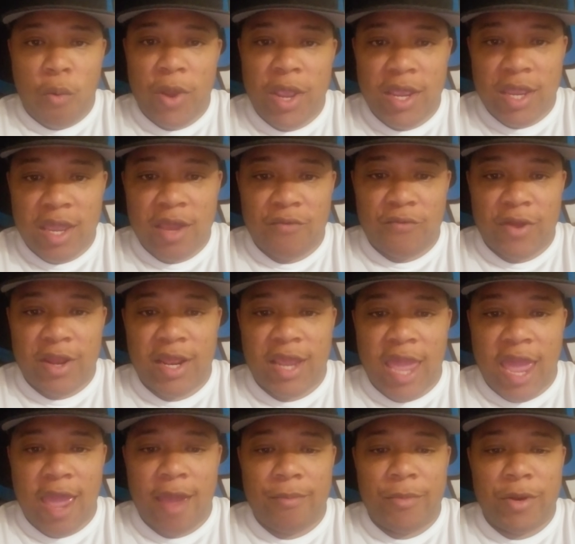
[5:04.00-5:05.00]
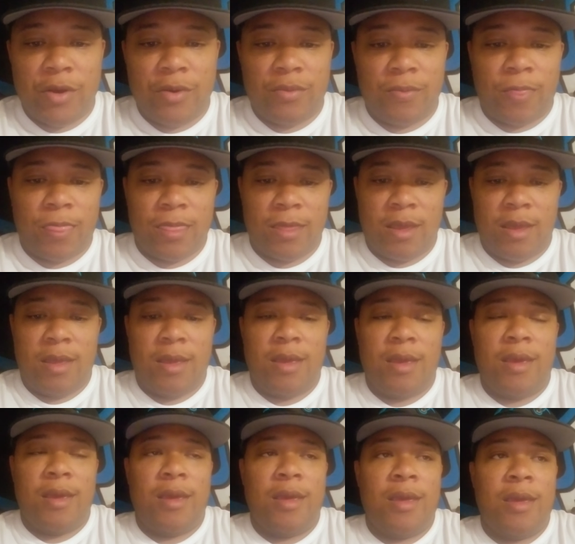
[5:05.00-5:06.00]
we can get rid of Cam Newton.
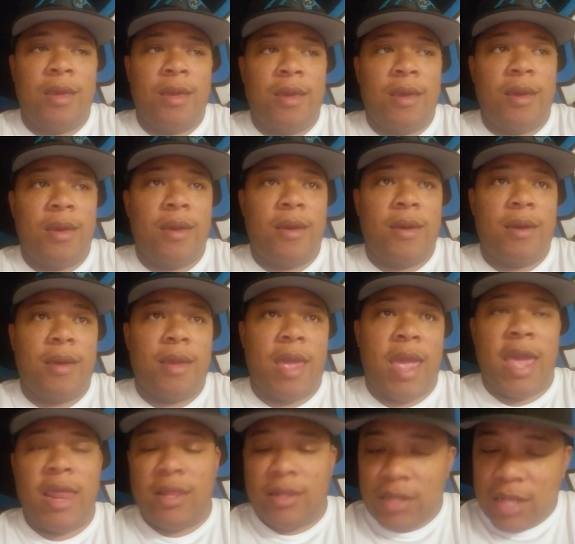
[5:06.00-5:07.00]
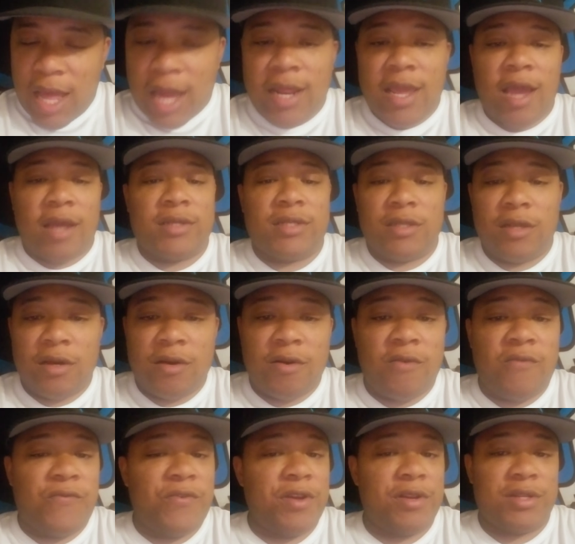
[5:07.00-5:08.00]
And a lot of y'all still
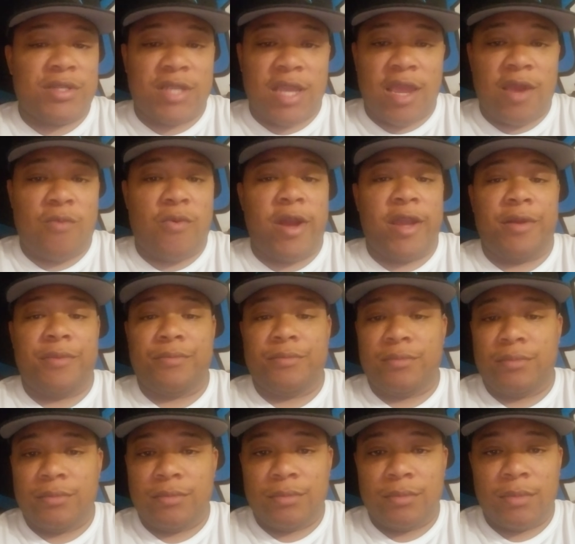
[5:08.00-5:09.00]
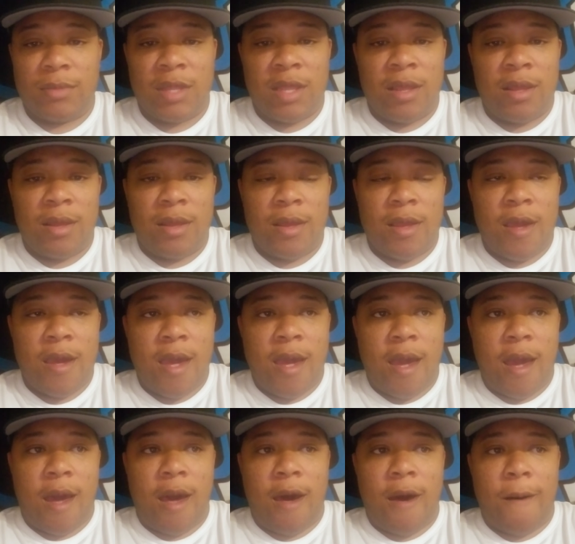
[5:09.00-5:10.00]
gonna feel the same way.
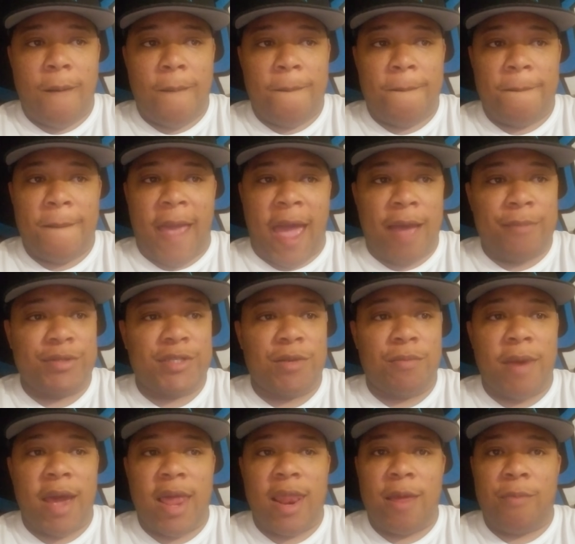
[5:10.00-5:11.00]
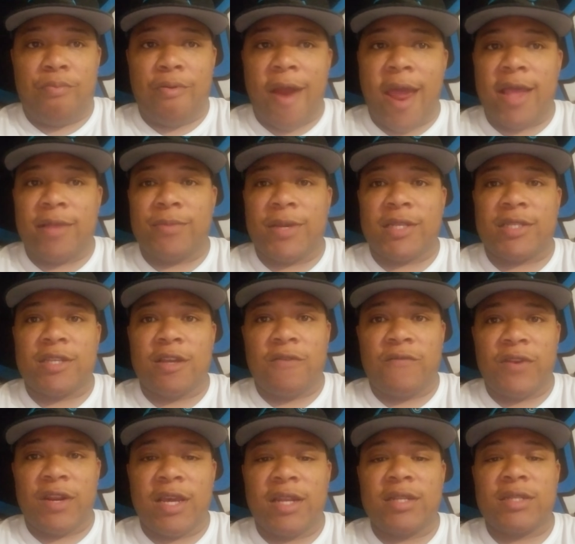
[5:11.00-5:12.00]
Um, I'm somebody that prides myself
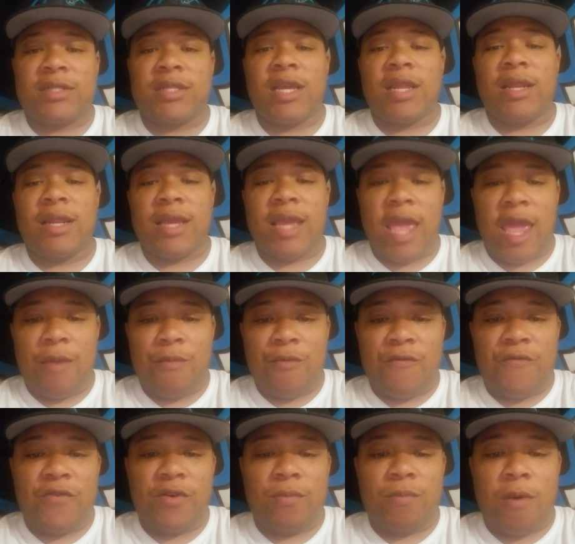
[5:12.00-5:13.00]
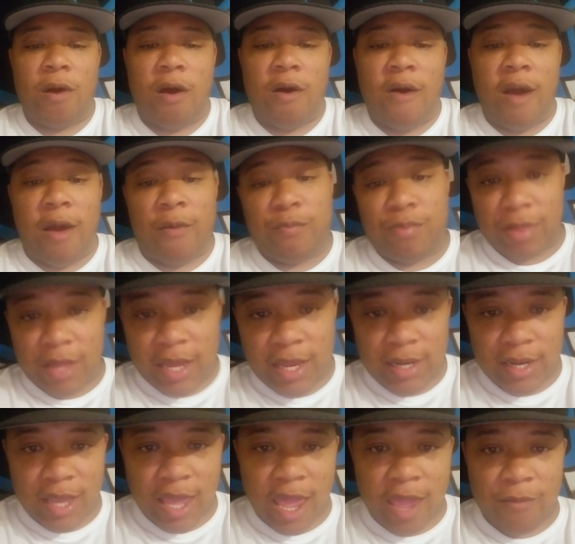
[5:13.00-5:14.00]
in understanding the game of football. I play
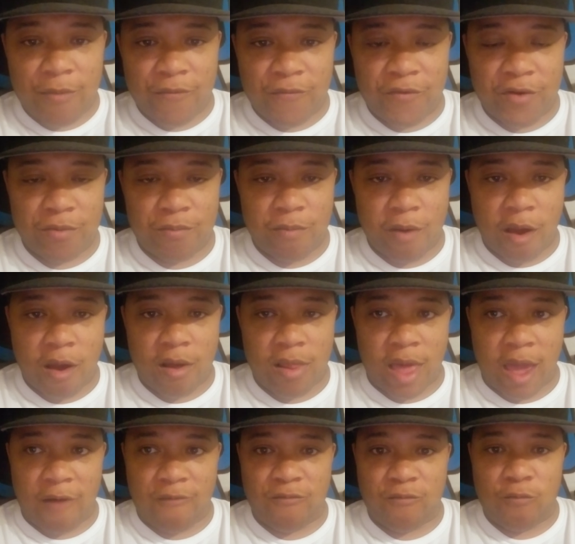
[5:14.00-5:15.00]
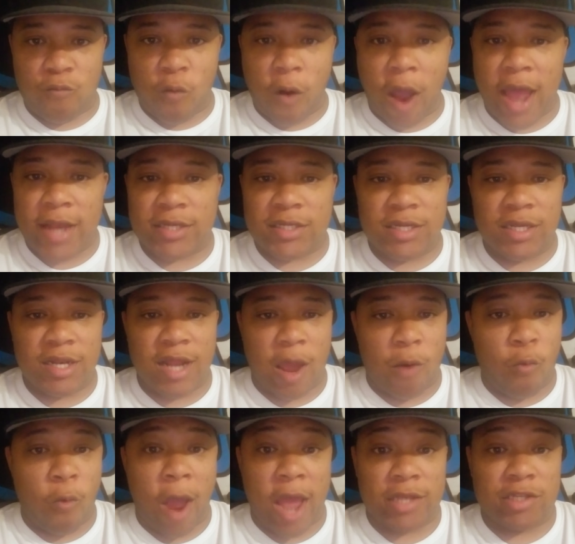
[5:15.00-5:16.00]
the game of football. I watched it. I
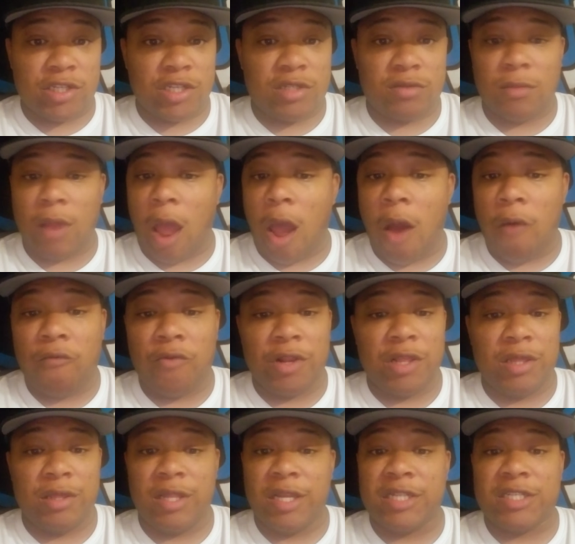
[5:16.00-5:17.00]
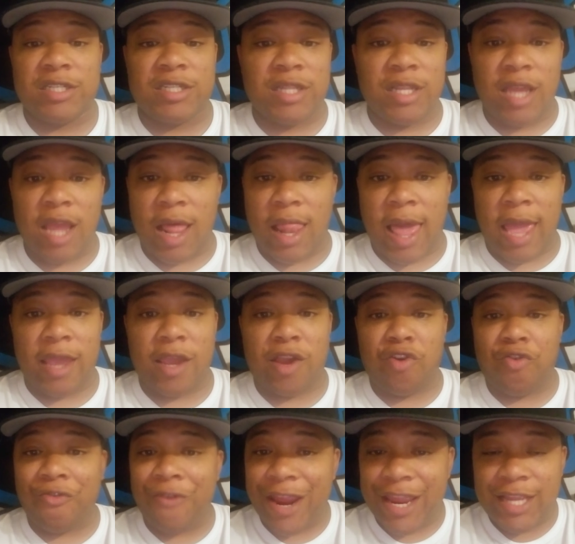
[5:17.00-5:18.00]
watch it religiously like
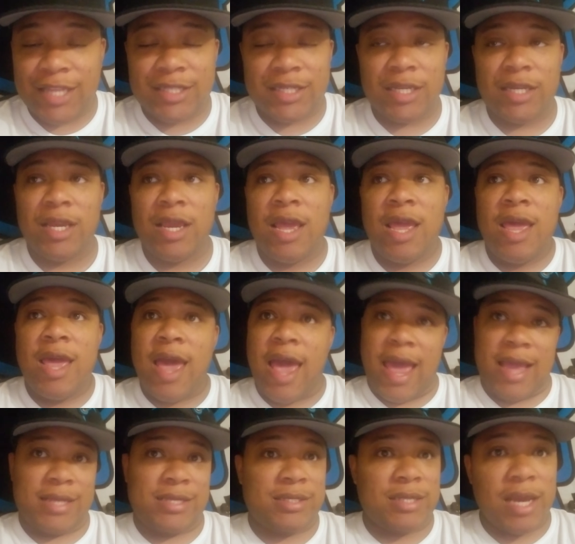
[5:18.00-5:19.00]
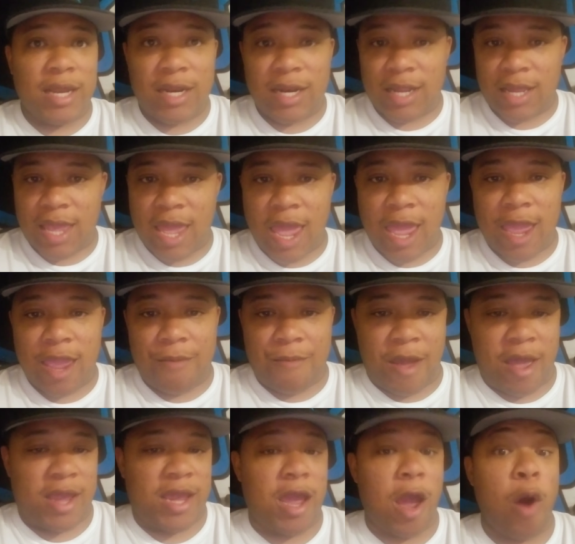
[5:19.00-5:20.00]
crazy. I study the game.
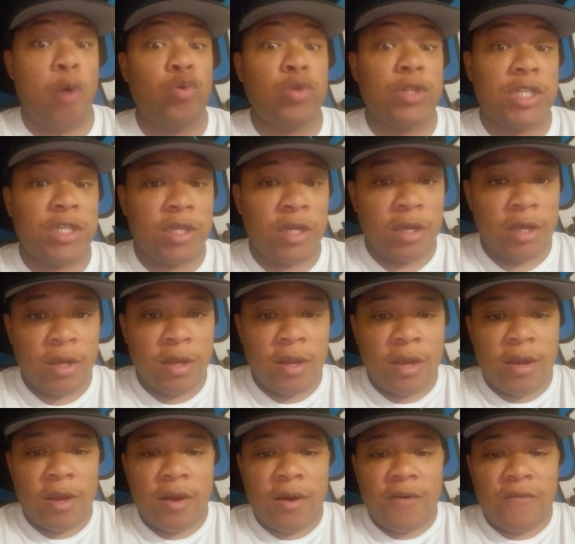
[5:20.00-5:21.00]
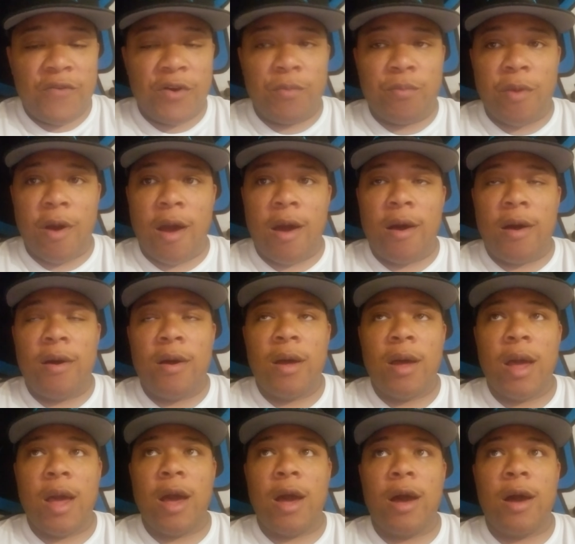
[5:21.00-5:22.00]
I coach football.
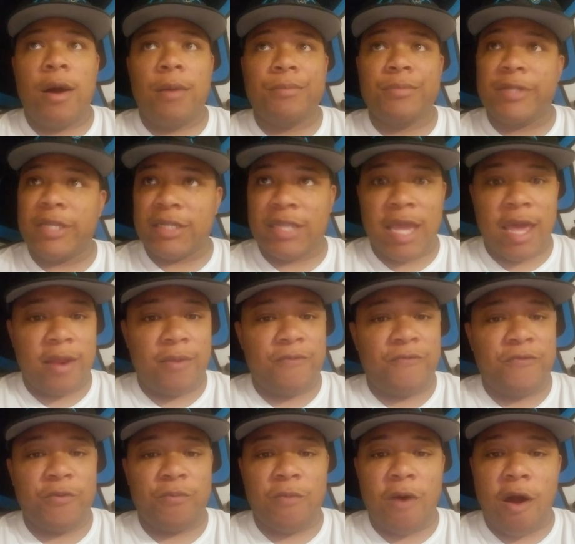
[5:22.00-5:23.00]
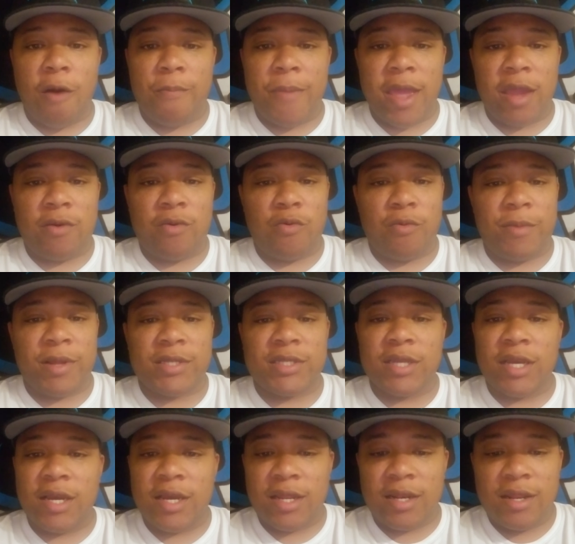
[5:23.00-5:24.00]
Um, just had a football banquet with my
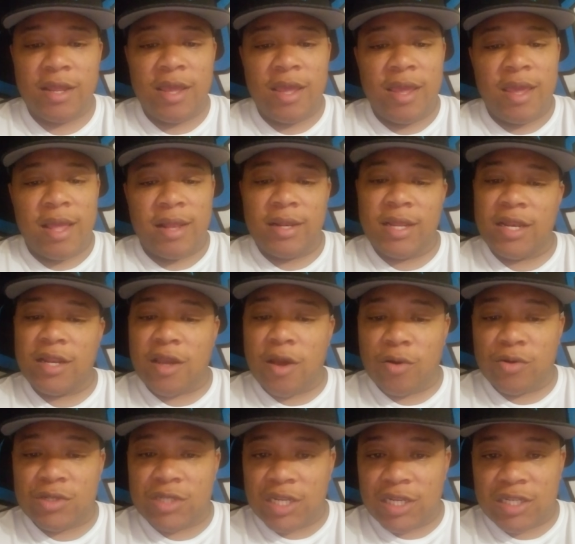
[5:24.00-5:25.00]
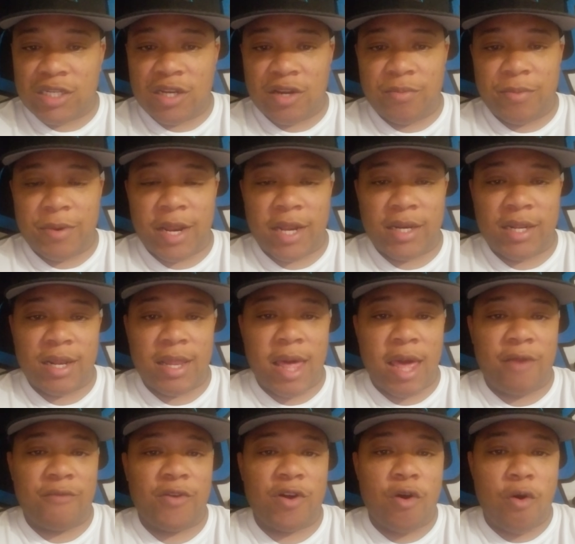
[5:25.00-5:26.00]
son. Didn't coach this year, but I did a
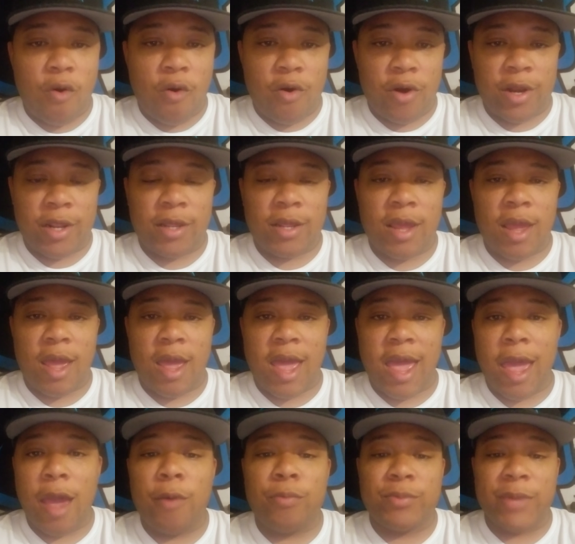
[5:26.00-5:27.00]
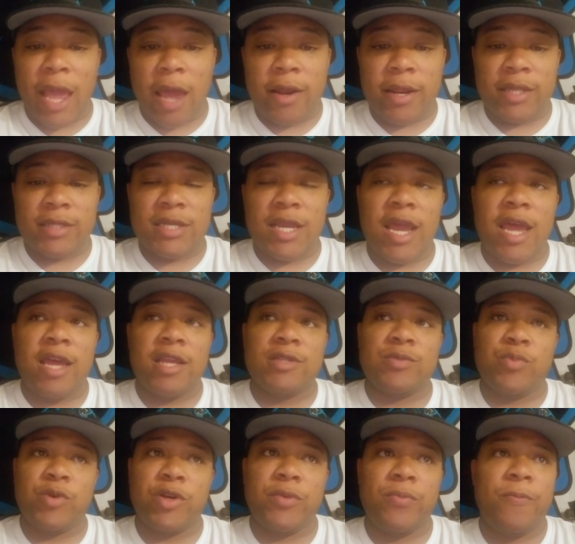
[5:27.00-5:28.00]
lot of recording. Uh, I helped out at times,
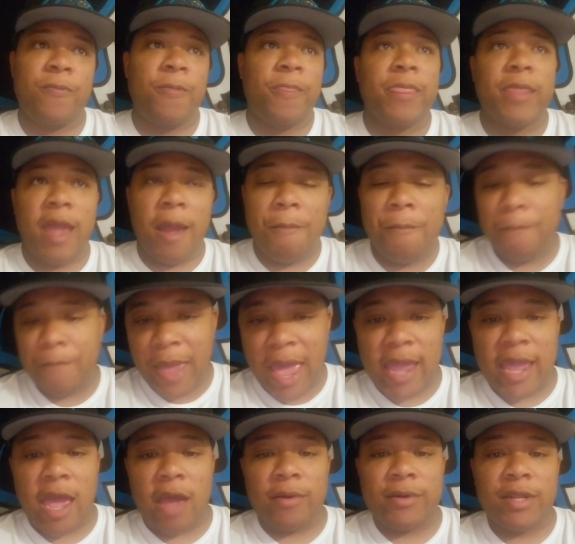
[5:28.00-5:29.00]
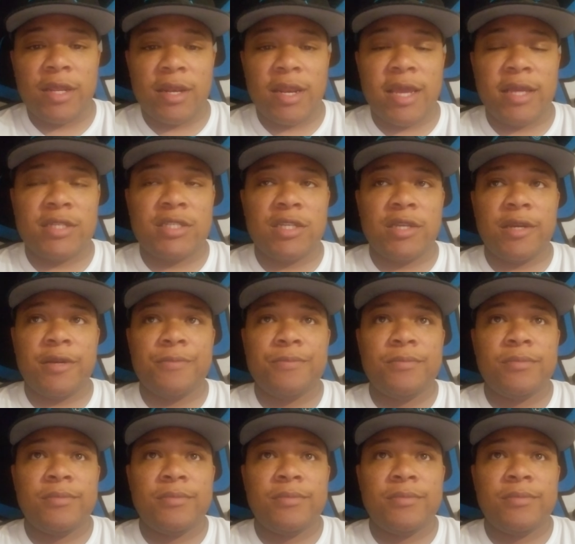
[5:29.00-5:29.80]
but I'm back out there next year.